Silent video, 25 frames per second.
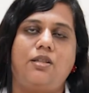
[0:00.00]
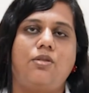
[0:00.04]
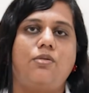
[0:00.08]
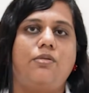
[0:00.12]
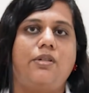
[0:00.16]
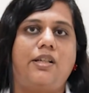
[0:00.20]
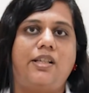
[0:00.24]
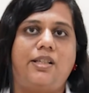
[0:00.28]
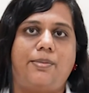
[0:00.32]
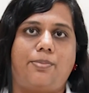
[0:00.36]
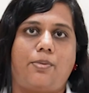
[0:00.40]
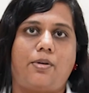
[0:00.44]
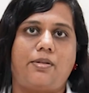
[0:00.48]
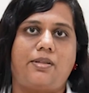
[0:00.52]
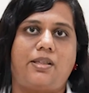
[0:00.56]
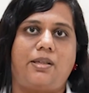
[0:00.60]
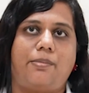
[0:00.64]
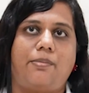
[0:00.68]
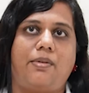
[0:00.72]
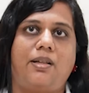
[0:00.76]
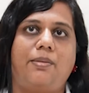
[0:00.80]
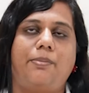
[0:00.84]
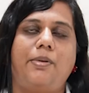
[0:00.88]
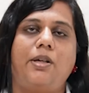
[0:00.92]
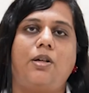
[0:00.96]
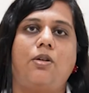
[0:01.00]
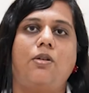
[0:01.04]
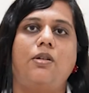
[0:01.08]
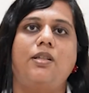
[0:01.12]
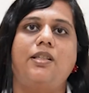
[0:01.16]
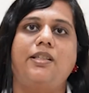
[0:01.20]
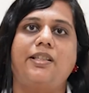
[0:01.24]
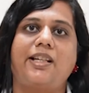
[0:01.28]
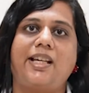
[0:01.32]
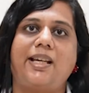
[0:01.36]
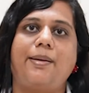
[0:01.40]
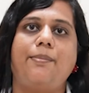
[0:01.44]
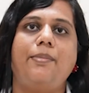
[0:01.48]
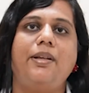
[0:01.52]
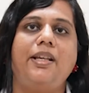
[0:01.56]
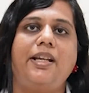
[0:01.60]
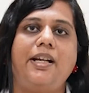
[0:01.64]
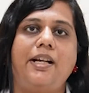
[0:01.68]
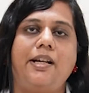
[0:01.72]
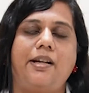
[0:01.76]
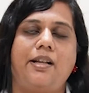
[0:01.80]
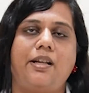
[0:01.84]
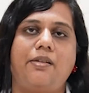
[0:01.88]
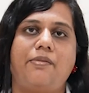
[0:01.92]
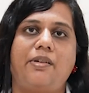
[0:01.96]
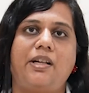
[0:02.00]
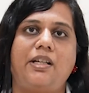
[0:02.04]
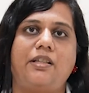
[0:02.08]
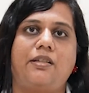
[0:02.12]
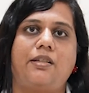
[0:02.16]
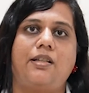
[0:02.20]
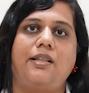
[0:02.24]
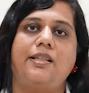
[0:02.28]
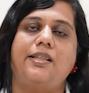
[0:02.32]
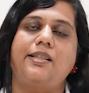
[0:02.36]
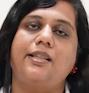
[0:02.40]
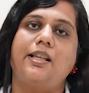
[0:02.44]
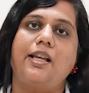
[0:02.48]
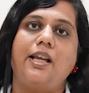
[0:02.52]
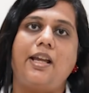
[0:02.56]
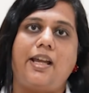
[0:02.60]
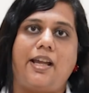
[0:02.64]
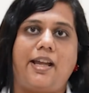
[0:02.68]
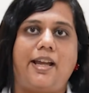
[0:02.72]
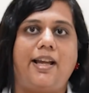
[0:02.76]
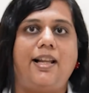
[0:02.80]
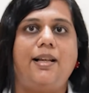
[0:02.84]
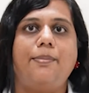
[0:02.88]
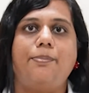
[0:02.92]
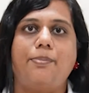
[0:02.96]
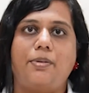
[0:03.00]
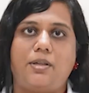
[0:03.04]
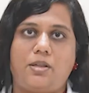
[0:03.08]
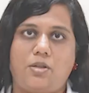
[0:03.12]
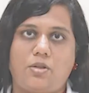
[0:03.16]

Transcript: soon as possible because timely interventions help a